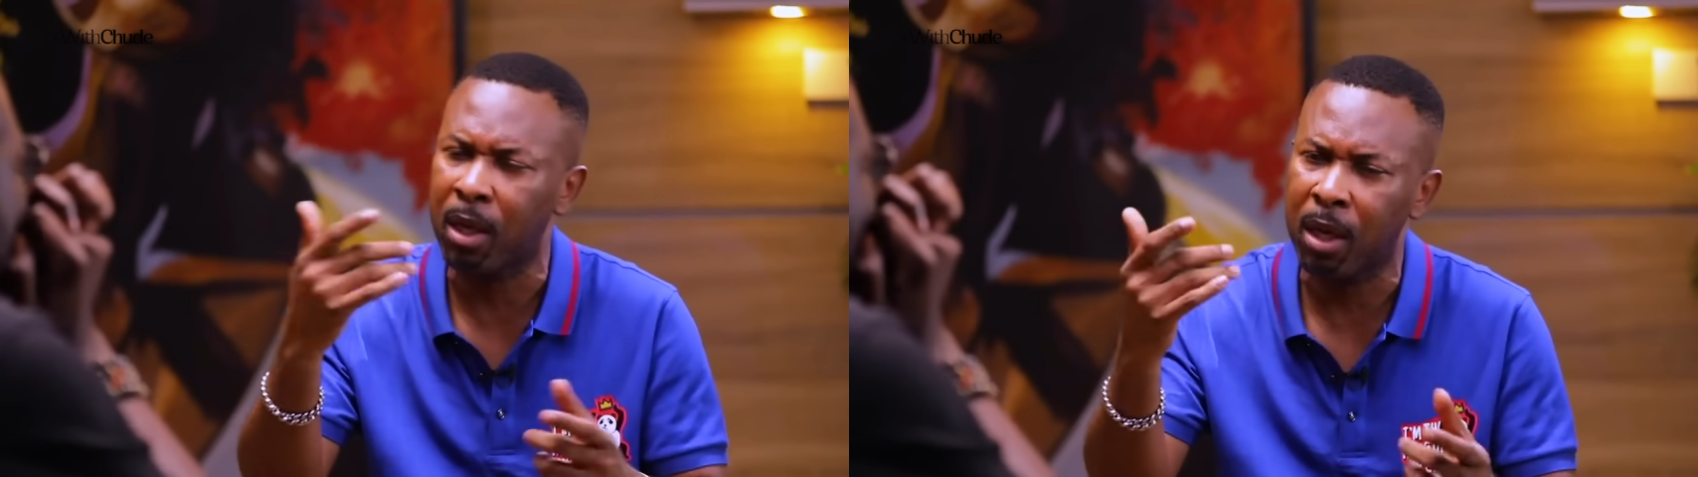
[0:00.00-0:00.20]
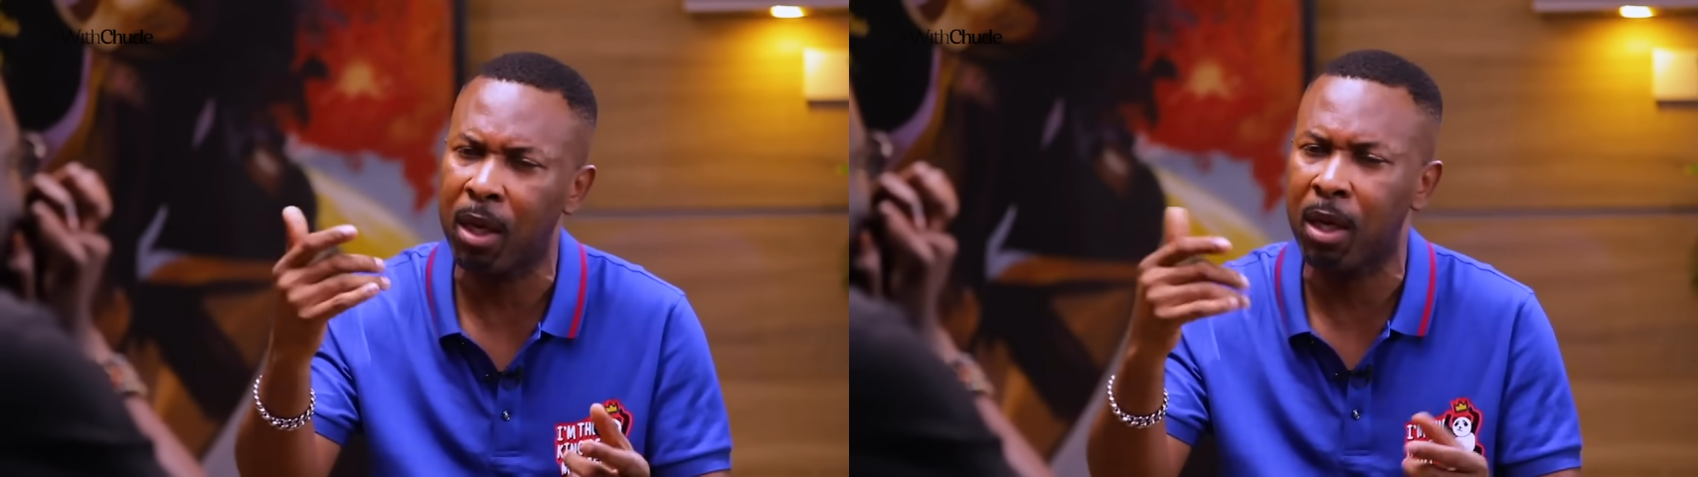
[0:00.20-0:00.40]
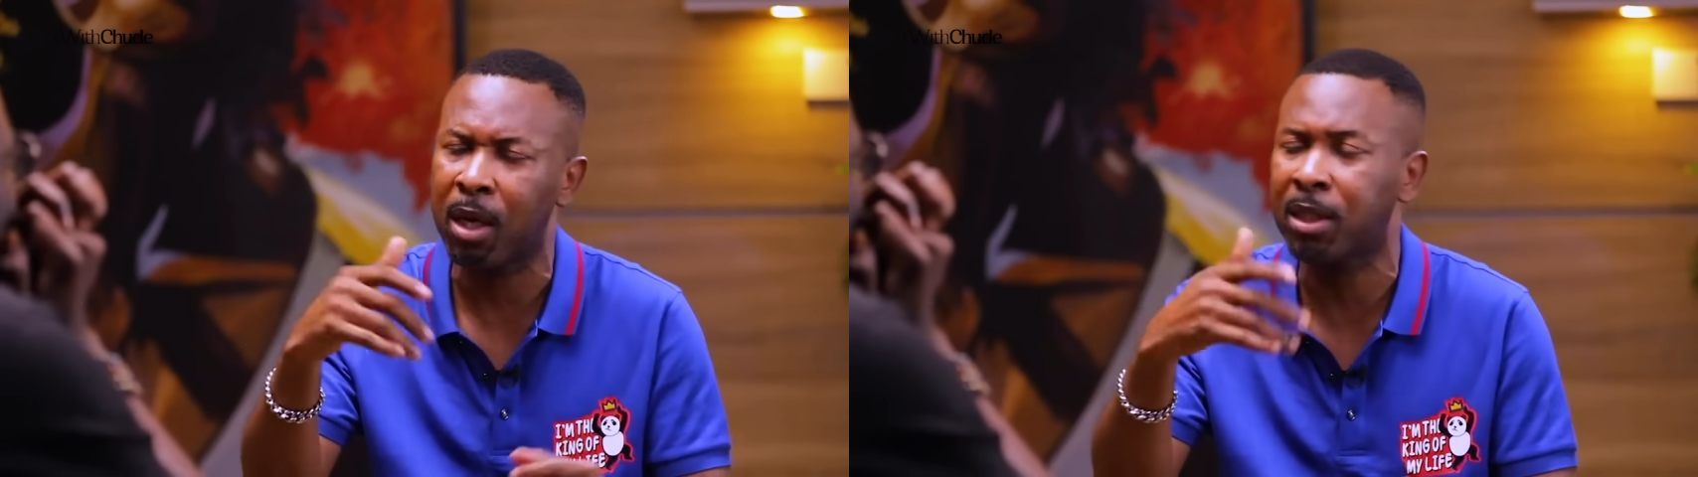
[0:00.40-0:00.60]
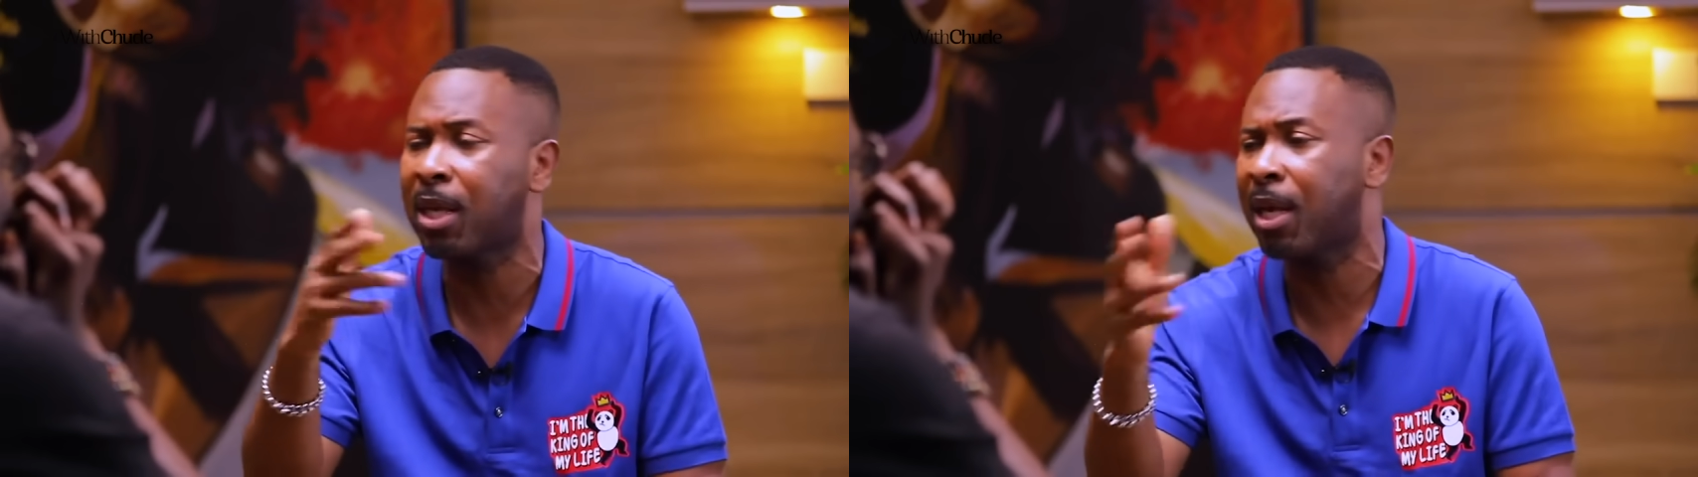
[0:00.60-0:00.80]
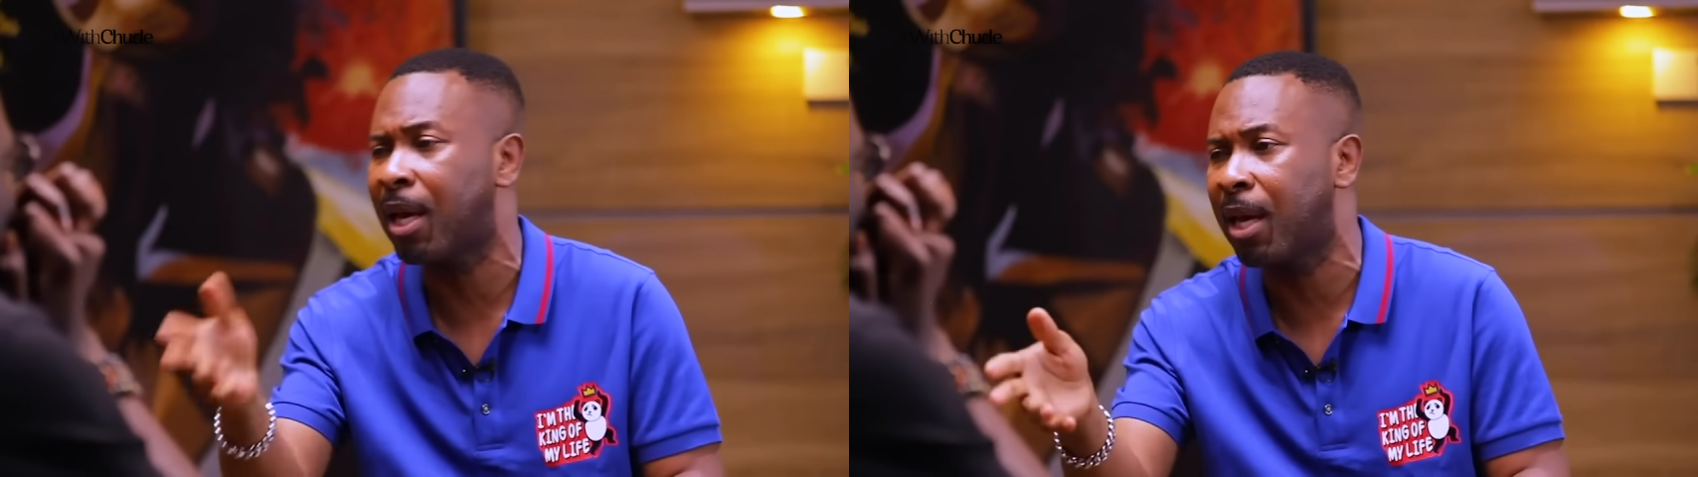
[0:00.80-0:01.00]
Yeah, I
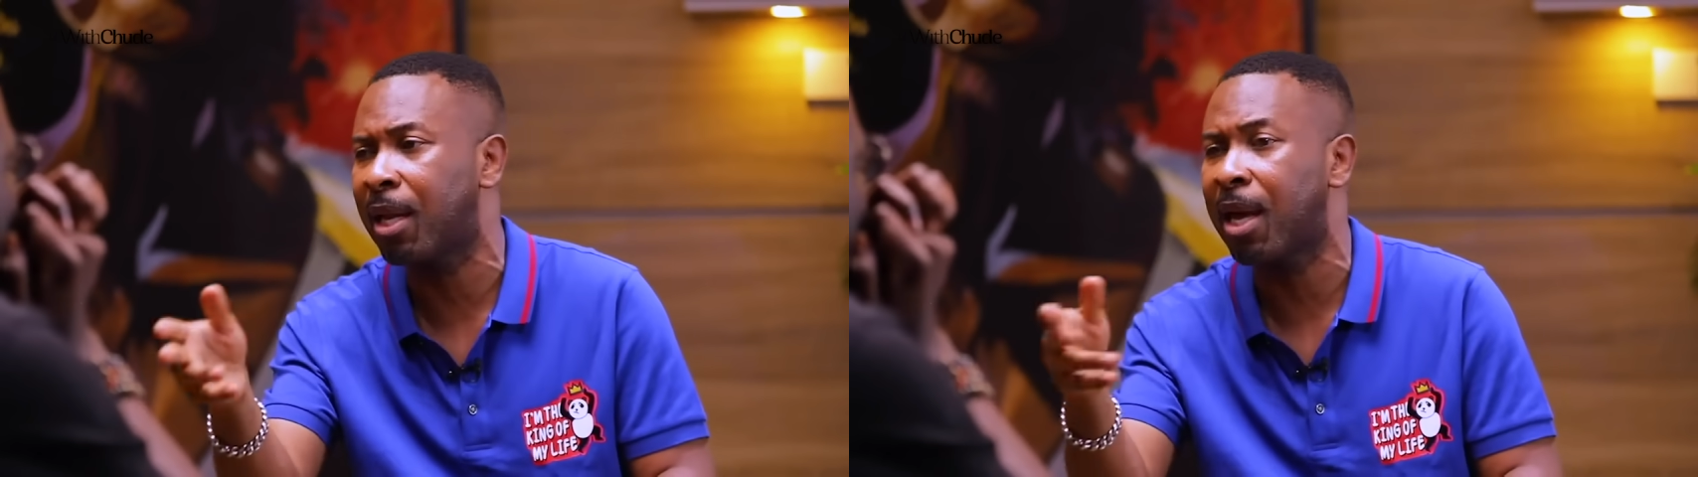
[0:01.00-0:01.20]
said, hey,